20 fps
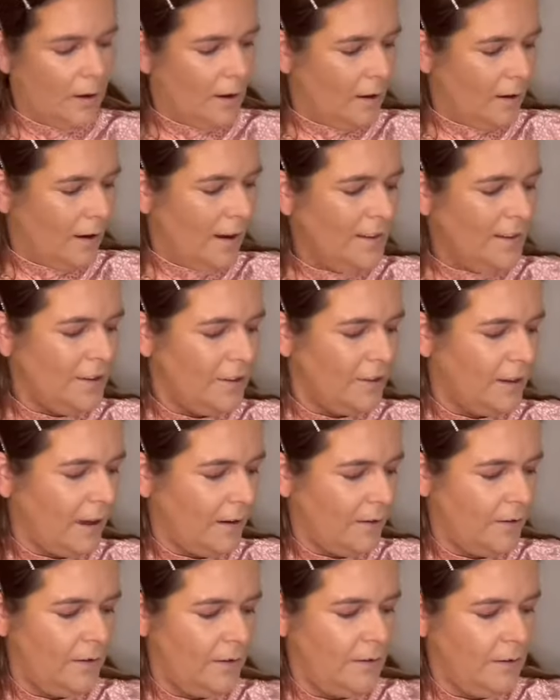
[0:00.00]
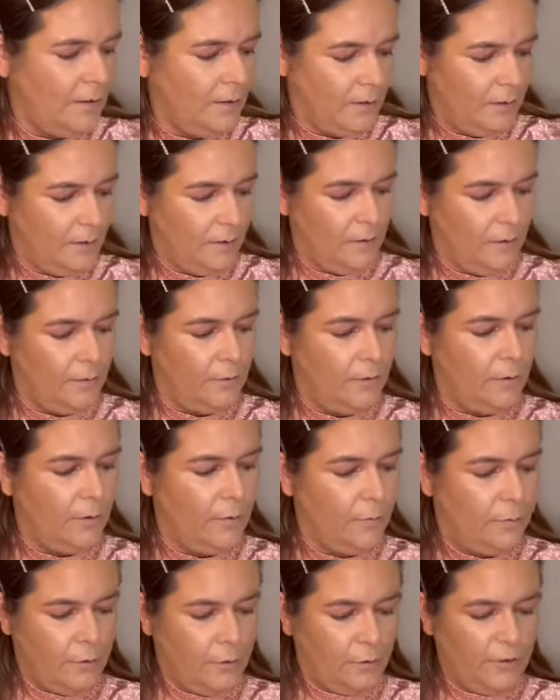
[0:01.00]
Let's just get
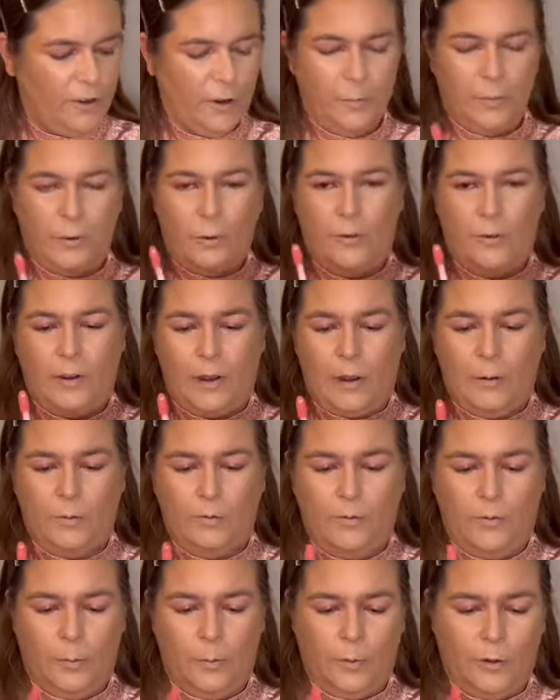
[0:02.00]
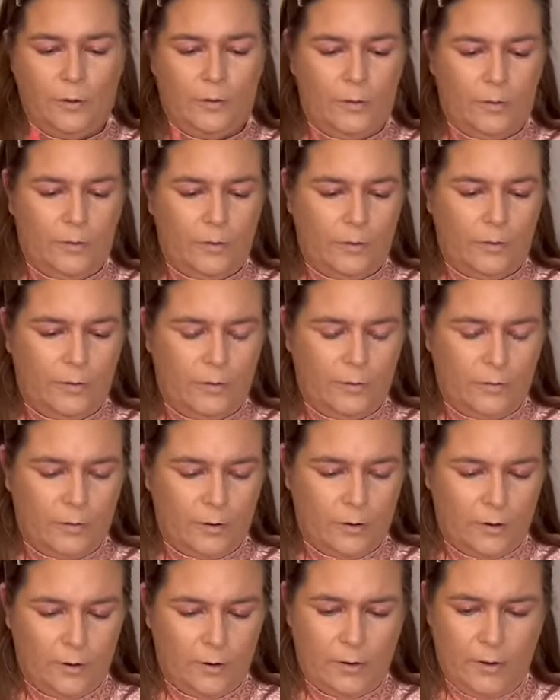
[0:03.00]
Rosie Posy out of the bottle just
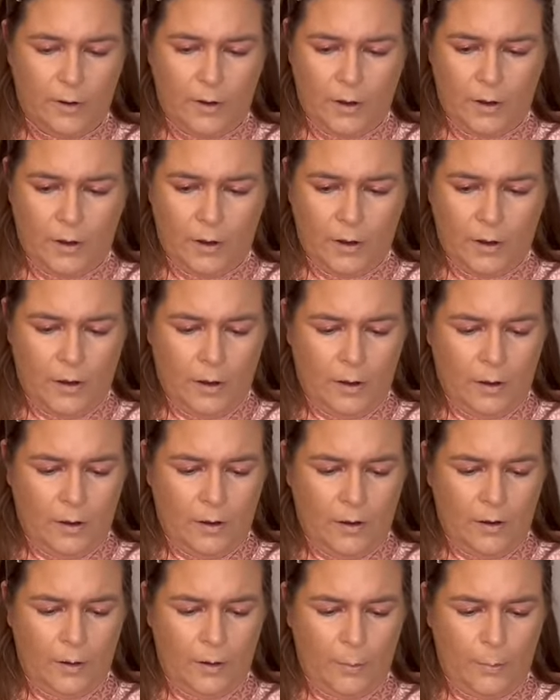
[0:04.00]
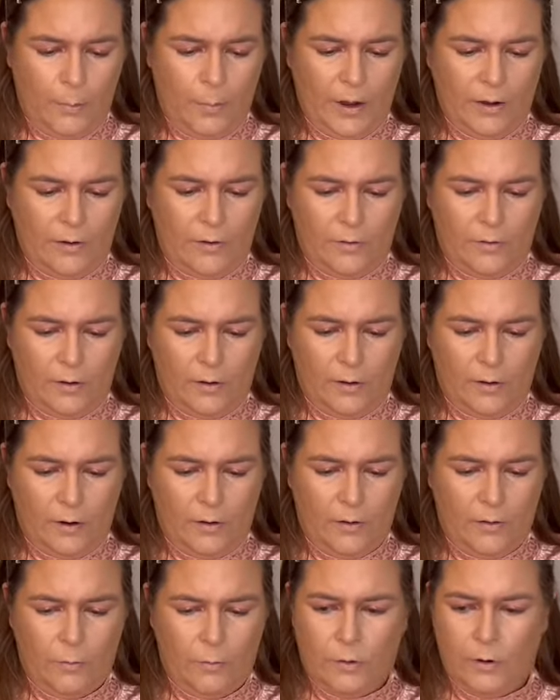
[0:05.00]
for comparison. I
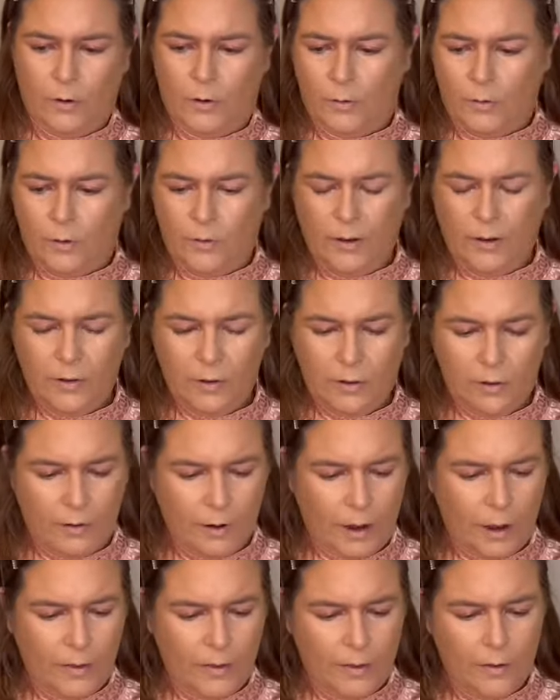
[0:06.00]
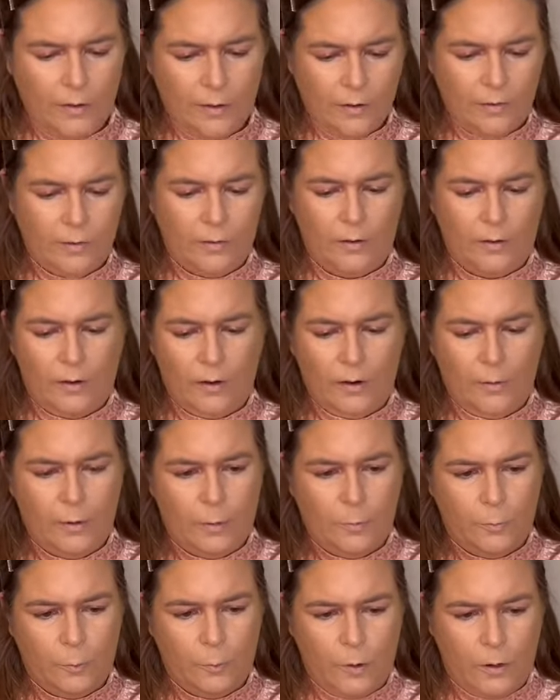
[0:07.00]
just want to know. No, this is, I think this is a little bit
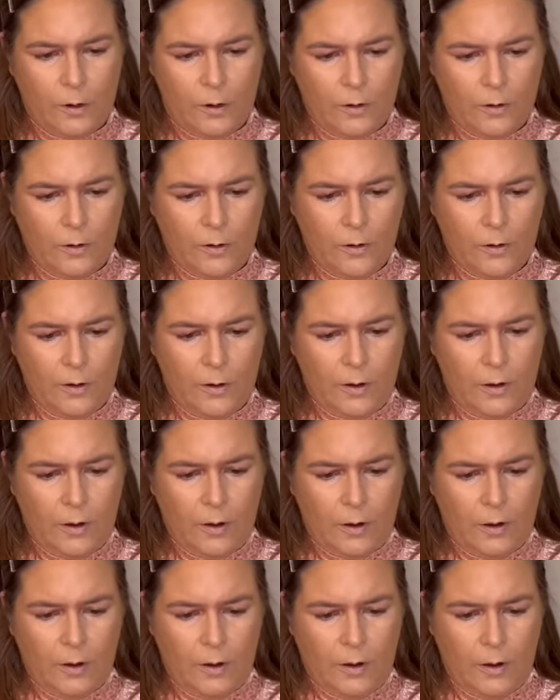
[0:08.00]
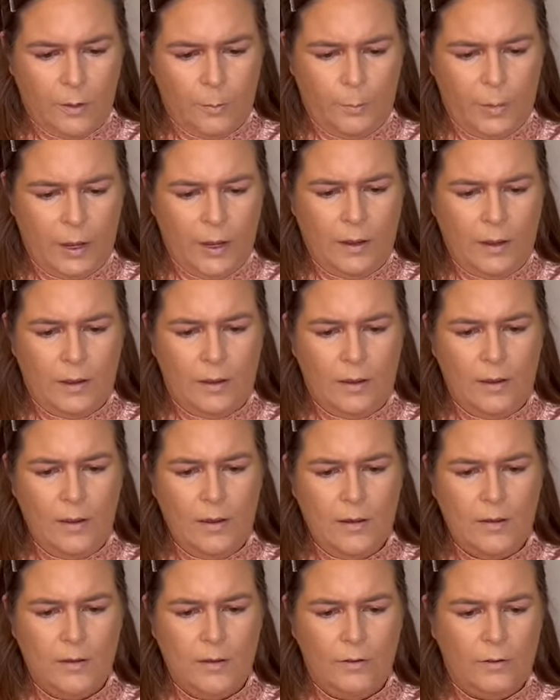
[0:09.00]
more
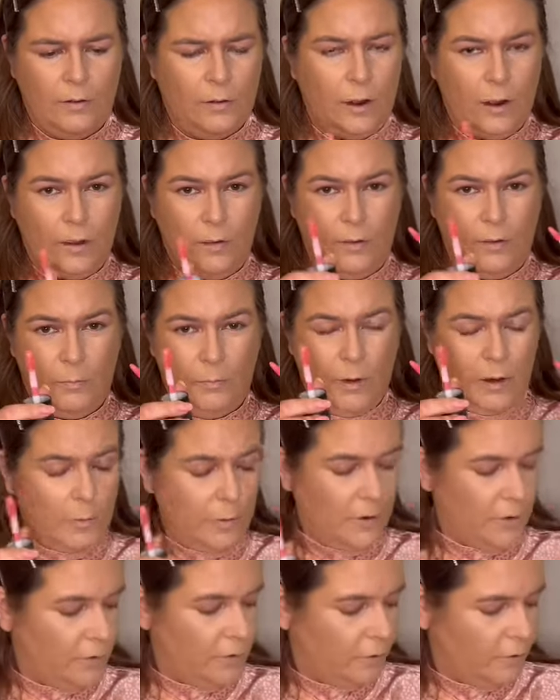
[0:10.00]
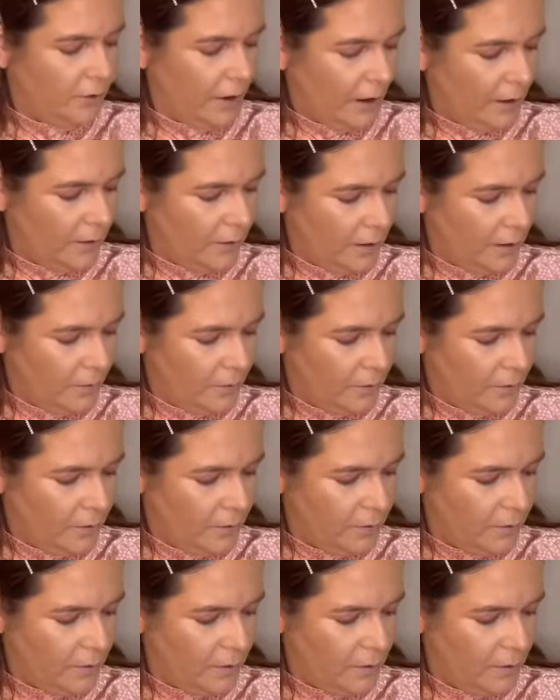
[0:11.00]
pinky. So I maybe should check a different
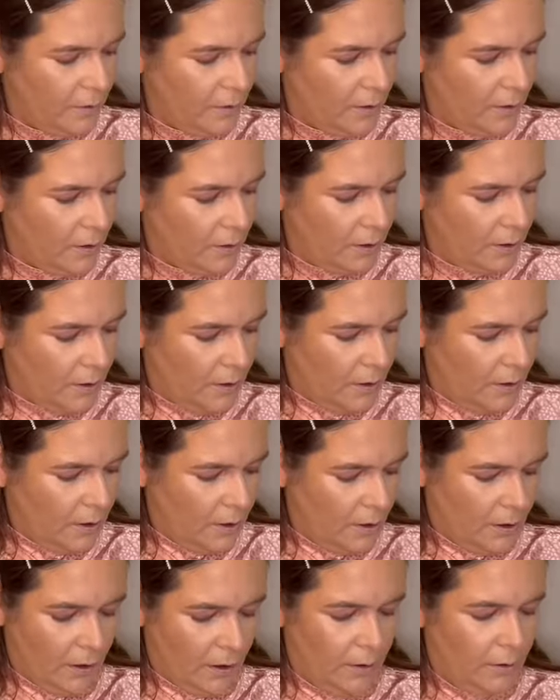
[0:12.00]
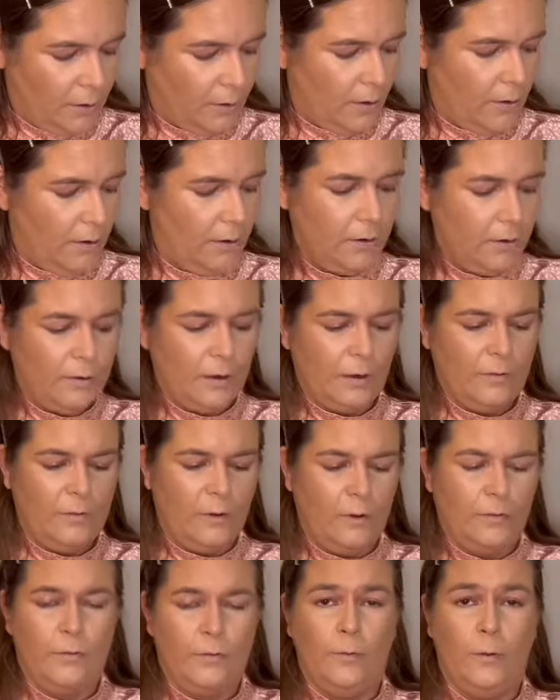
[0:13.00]
color because I've
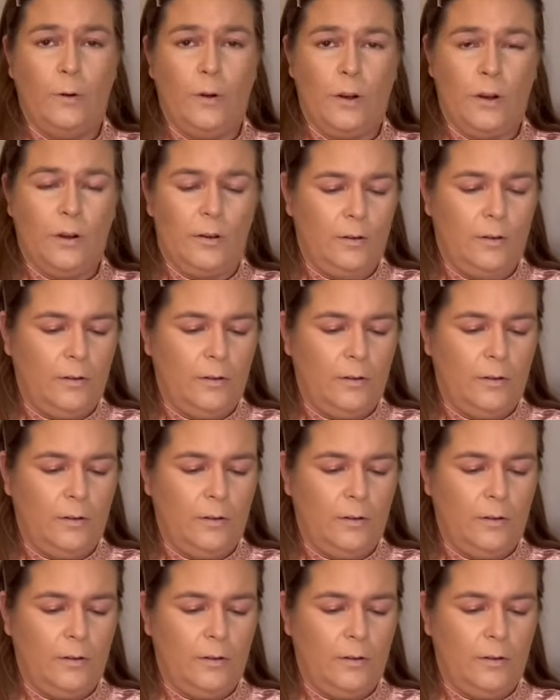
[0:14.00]
got 4